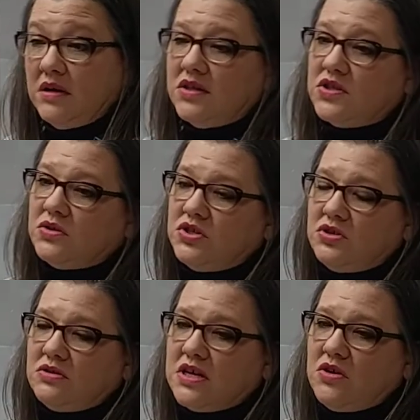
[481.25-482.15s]
So do
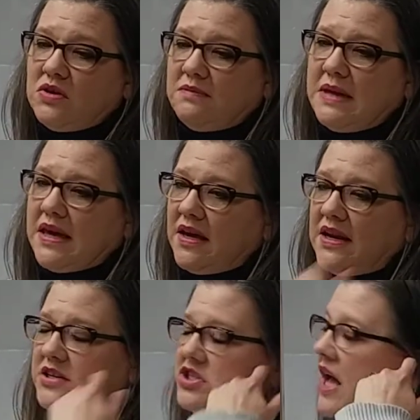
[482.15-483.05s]
you think you can make a
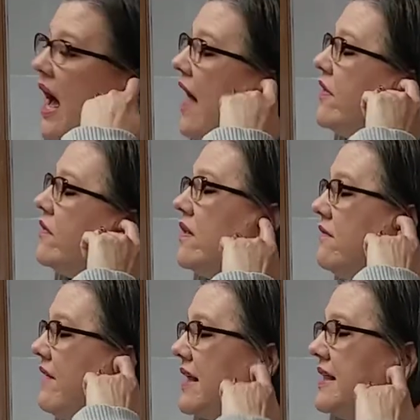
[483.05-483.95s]
connection other than the
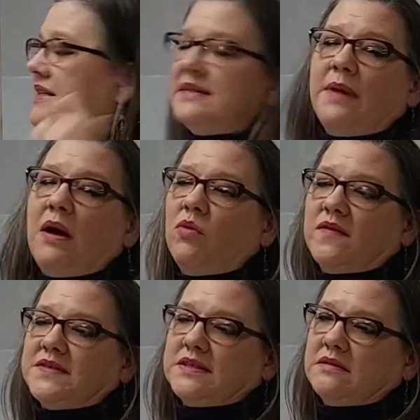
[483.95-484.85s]
fact that it's about
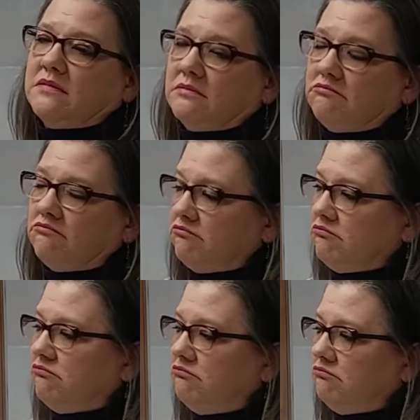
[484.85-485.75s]
wolves?
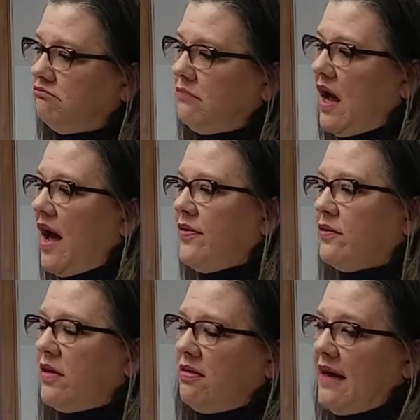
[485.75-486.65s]
Other
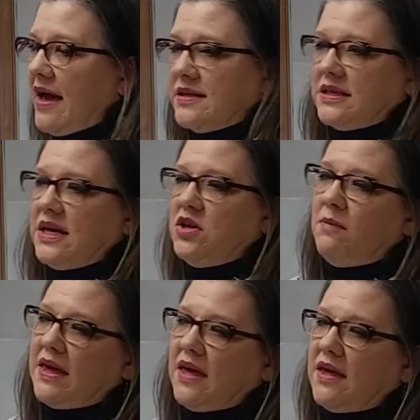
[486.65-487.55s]
than that, can you
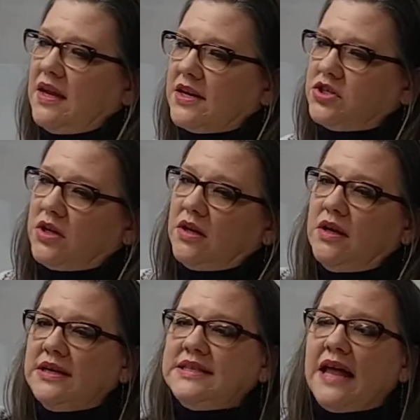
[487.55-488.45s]
make a connection?
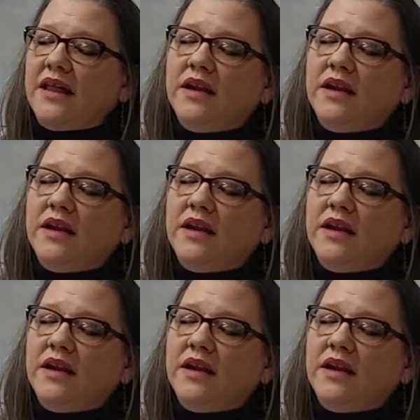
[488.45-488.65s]
Talon?